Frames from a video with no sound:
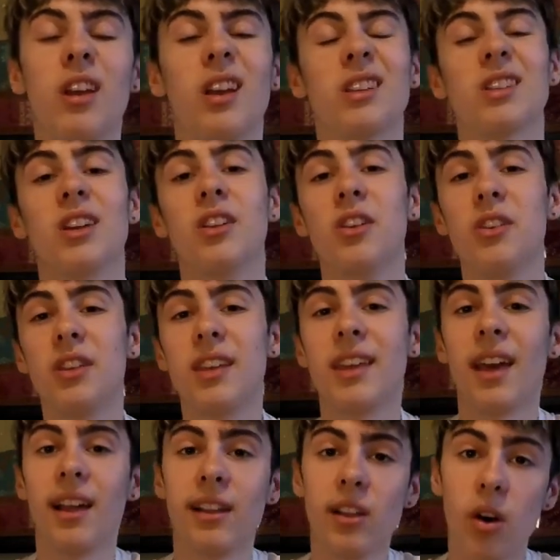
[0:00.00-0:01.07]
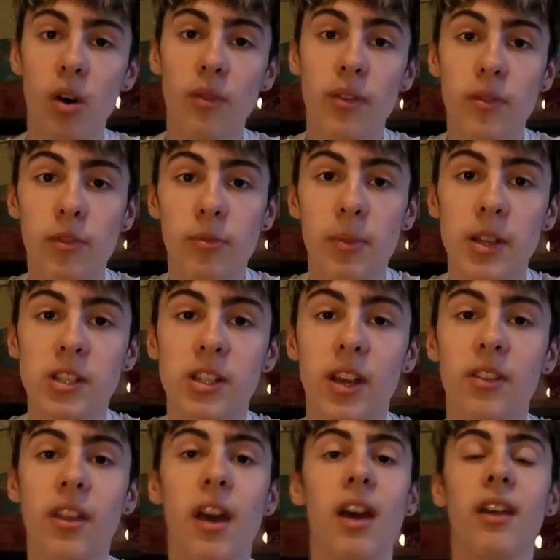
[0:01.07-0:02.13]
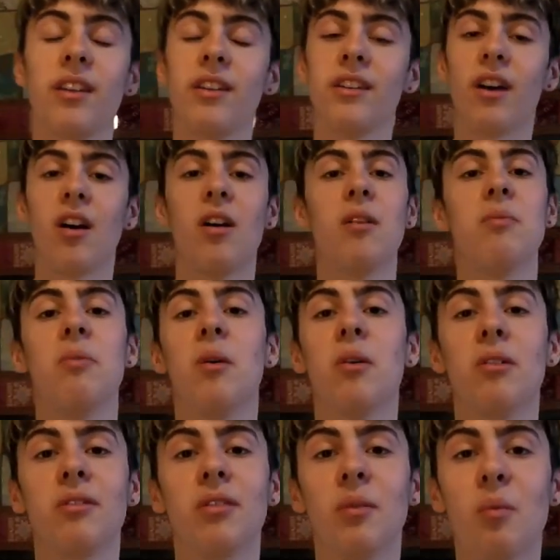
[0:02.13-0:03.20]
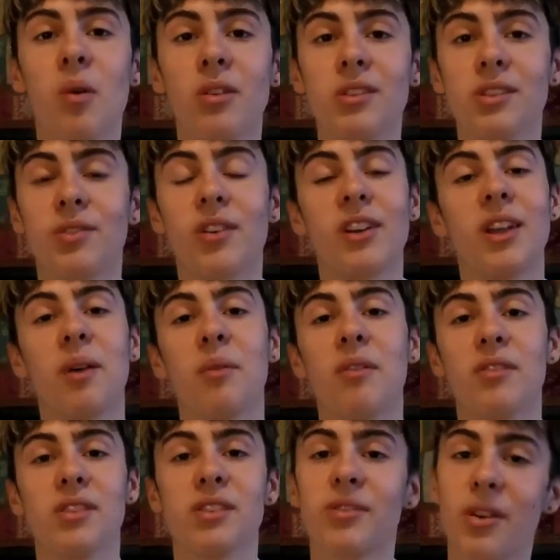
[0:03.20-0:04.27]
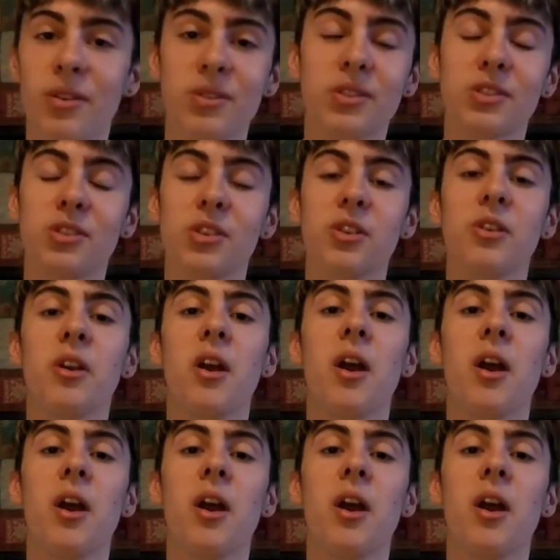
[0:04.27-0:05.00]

because I know you can get a lot of information out there, and I'm not the one to find out whether it's false or true,